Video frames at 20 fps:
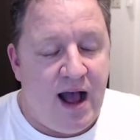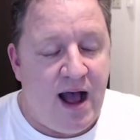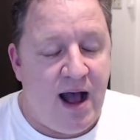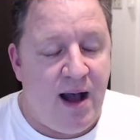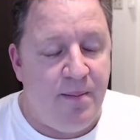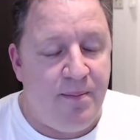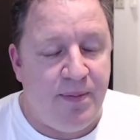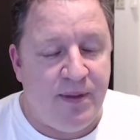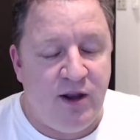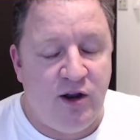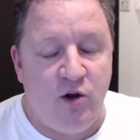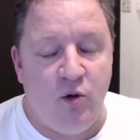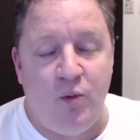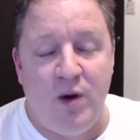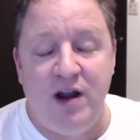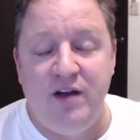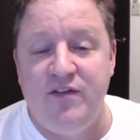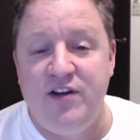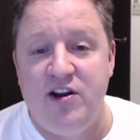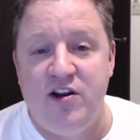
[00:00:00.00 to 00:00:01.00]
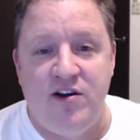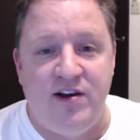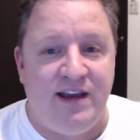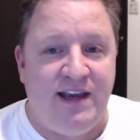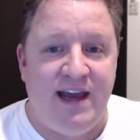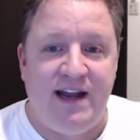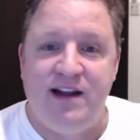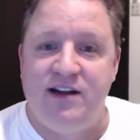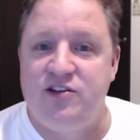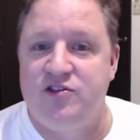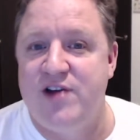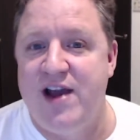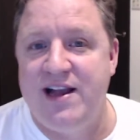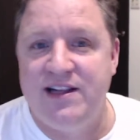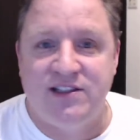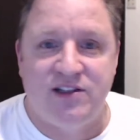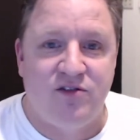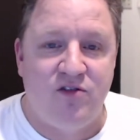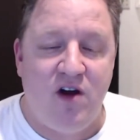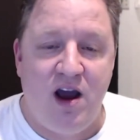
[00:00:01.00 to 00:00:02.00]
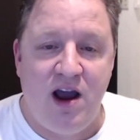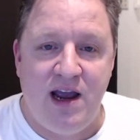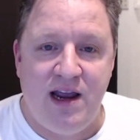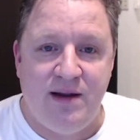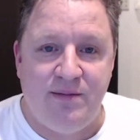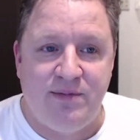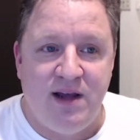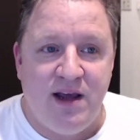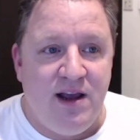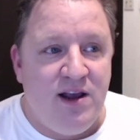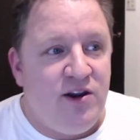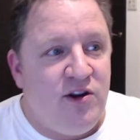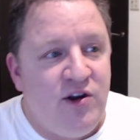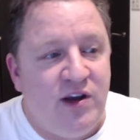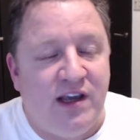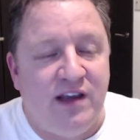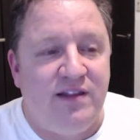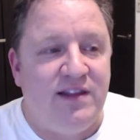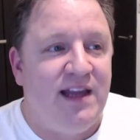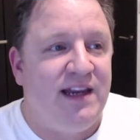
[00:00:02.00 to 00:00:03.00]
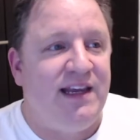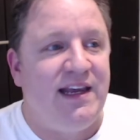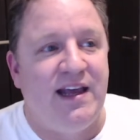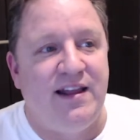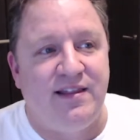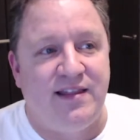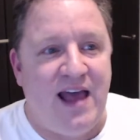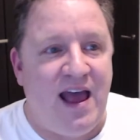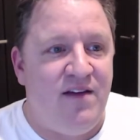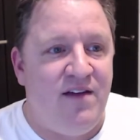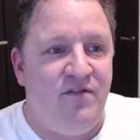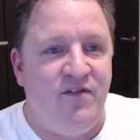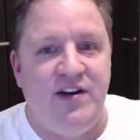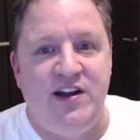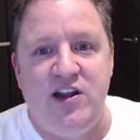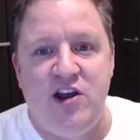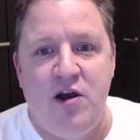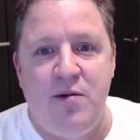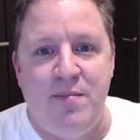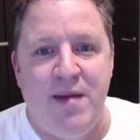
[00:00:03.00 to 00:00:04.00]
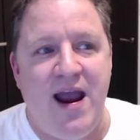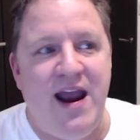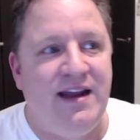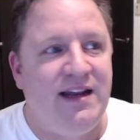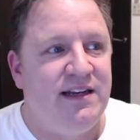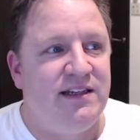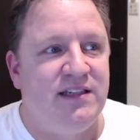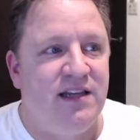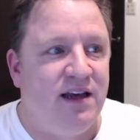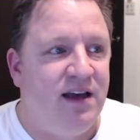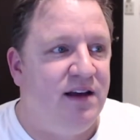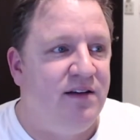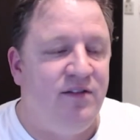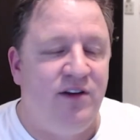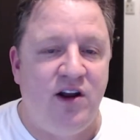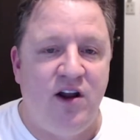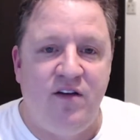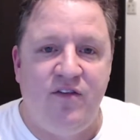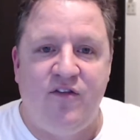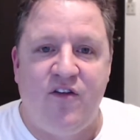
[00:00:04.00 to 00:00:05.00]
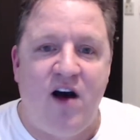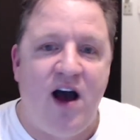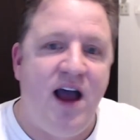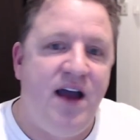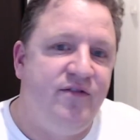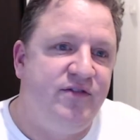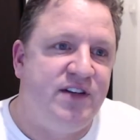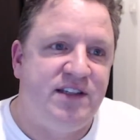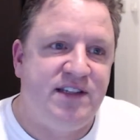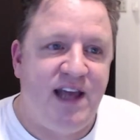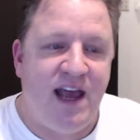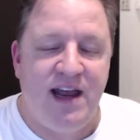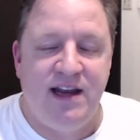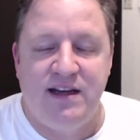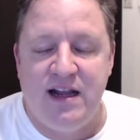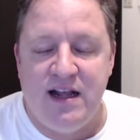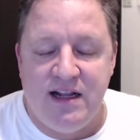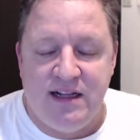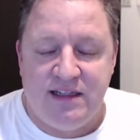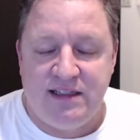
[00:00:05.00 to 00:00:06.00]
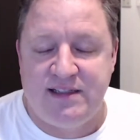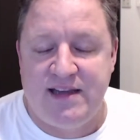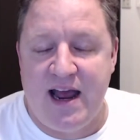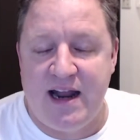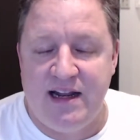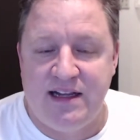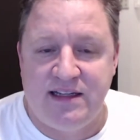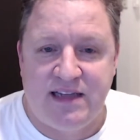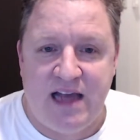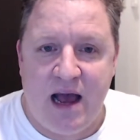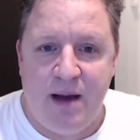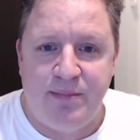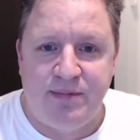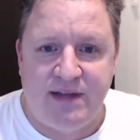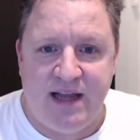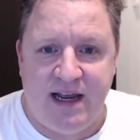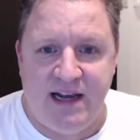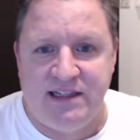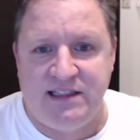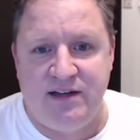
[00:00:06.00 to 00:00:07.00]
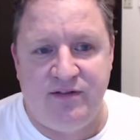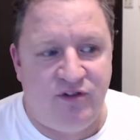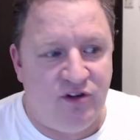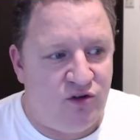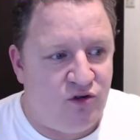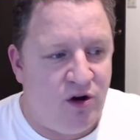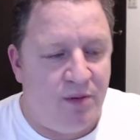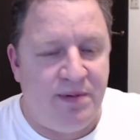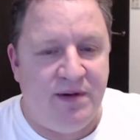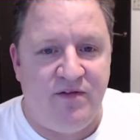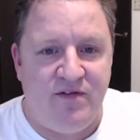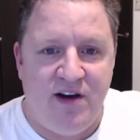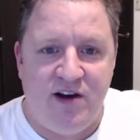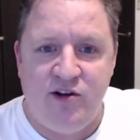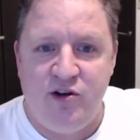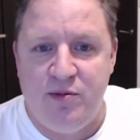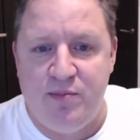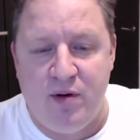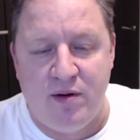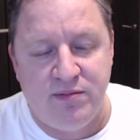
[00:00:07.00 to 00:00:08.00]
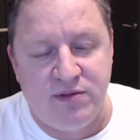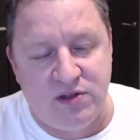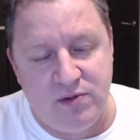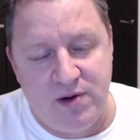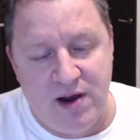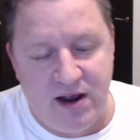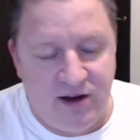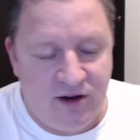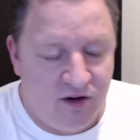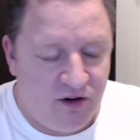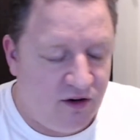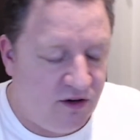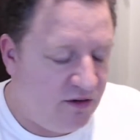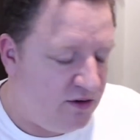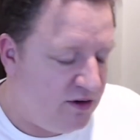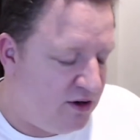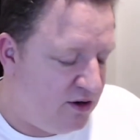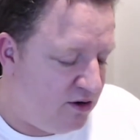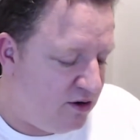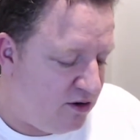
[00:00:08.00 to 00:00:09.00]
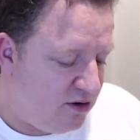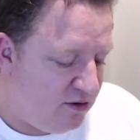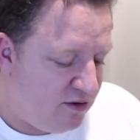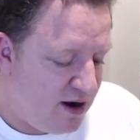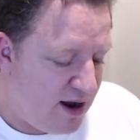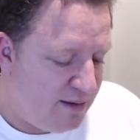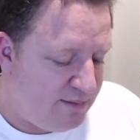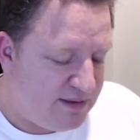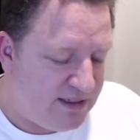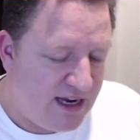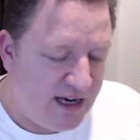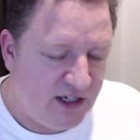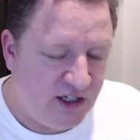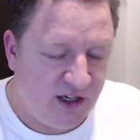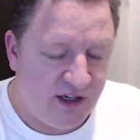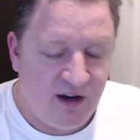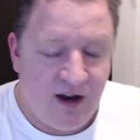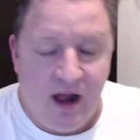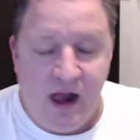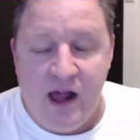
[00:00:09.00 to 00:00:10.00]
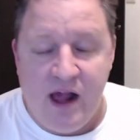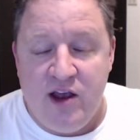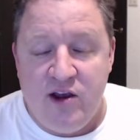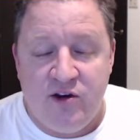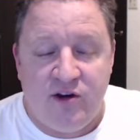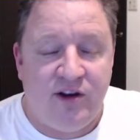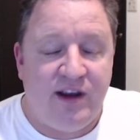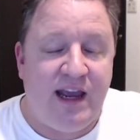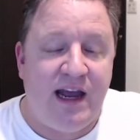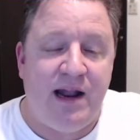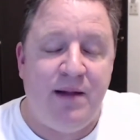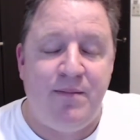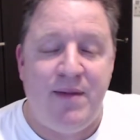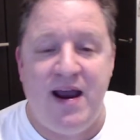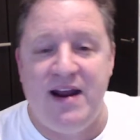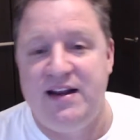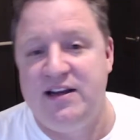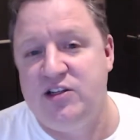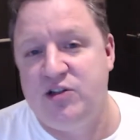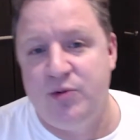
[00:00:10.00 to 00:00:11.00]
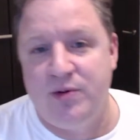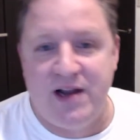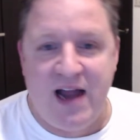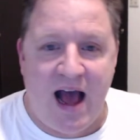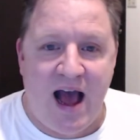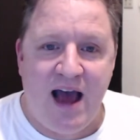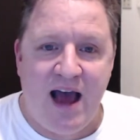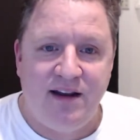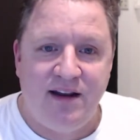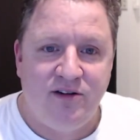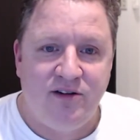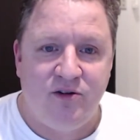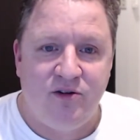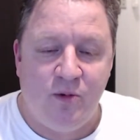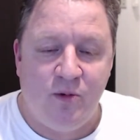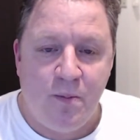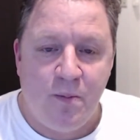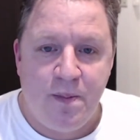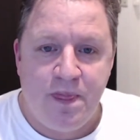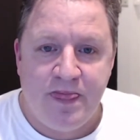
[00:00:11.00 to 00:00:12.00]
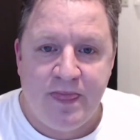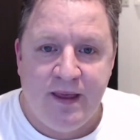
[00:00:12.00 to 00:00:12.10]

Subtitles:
one video, get it transcribed. You can then get that video made into, 5 to 10 status updates if you're dropping value bombs throughout your session. You could get it made into an article,